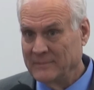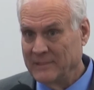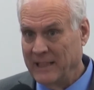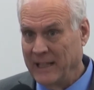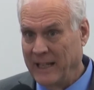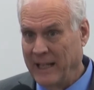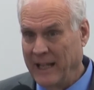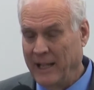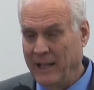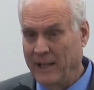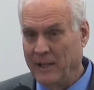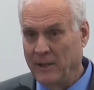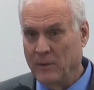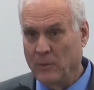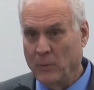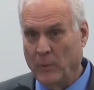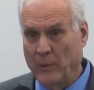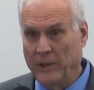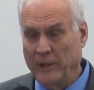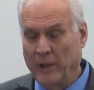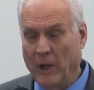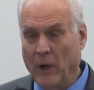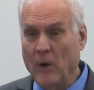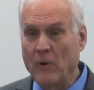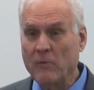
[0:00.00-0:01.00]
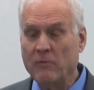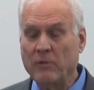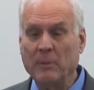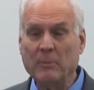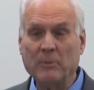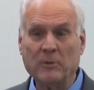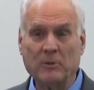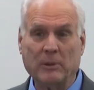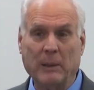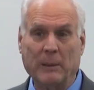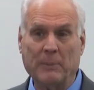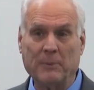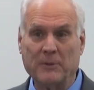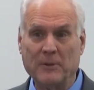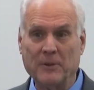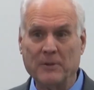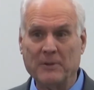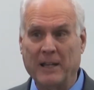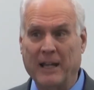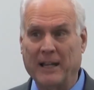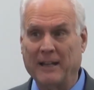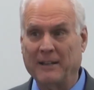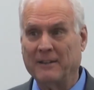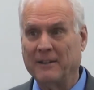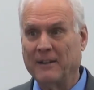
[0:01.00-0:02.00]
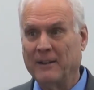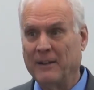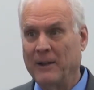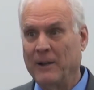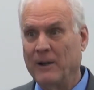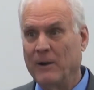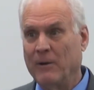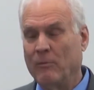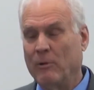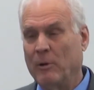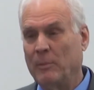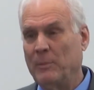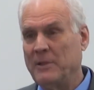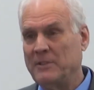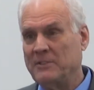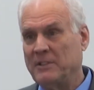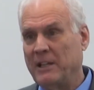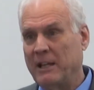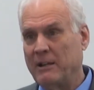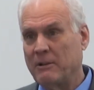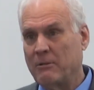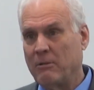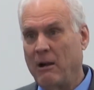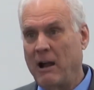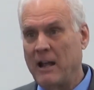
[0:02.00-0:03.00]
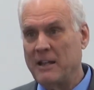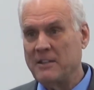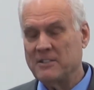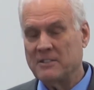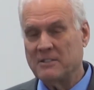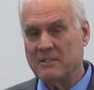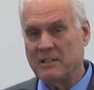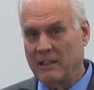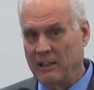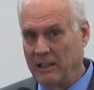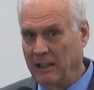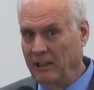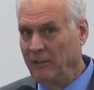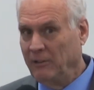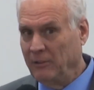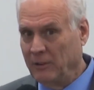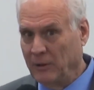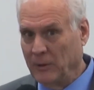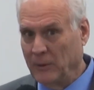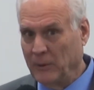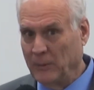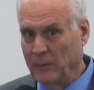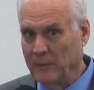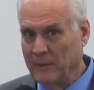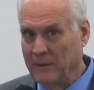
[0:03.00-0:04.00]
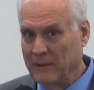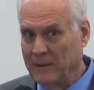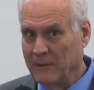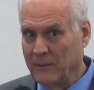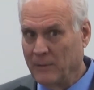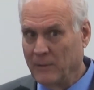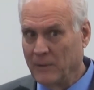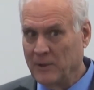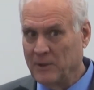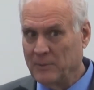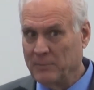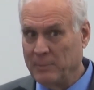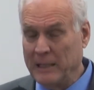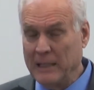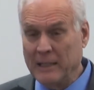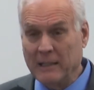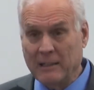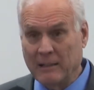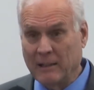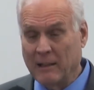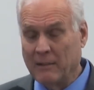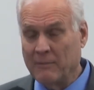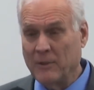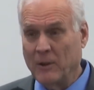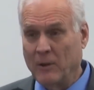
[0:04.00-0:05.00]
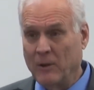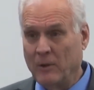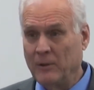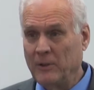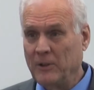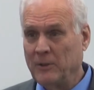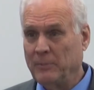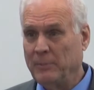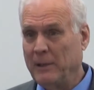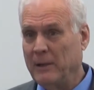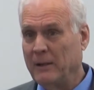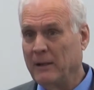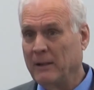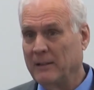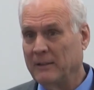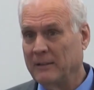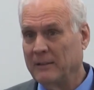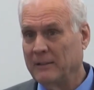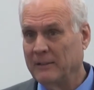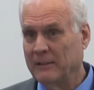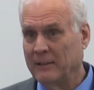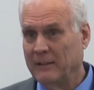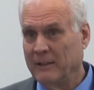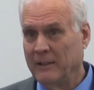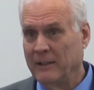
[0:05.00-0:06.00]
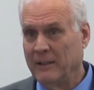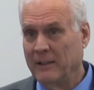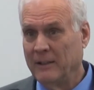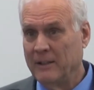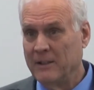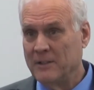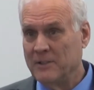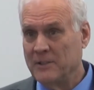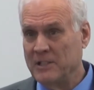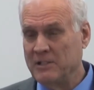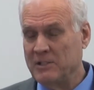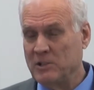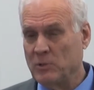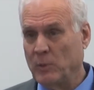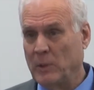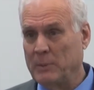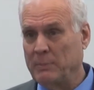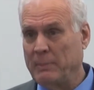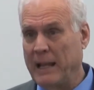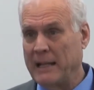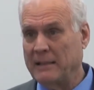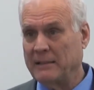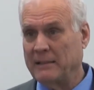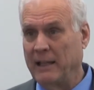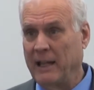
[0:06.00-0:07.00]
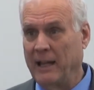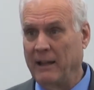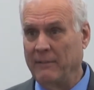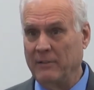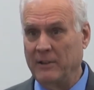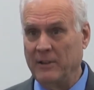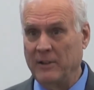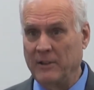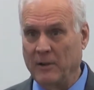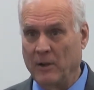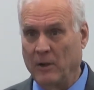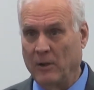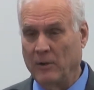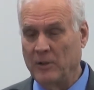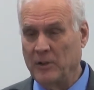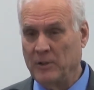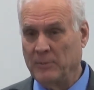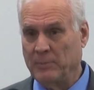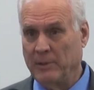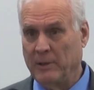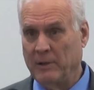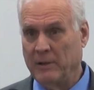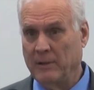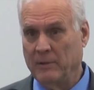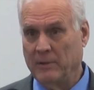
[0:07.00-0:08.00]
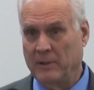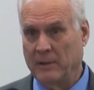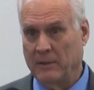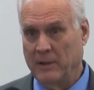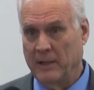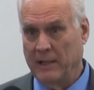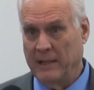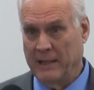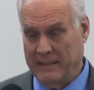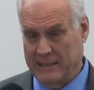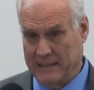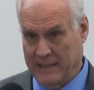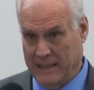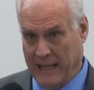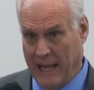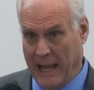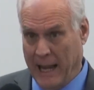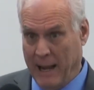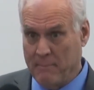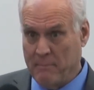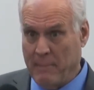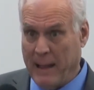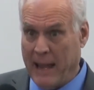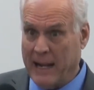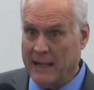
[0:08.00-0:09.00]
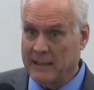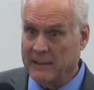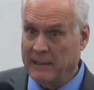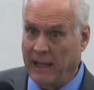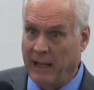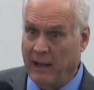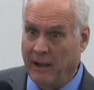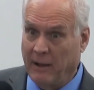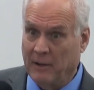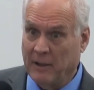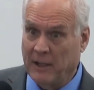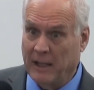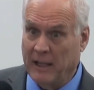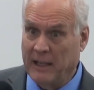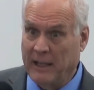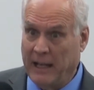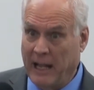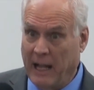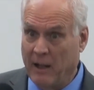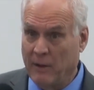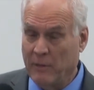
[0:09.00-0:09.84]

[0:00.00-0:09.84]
And we know from Scripture that when we say Christ in you, we're speaking of the Holy Spirit. Jesus went back to heaven, the Holy Spirit came back down, and now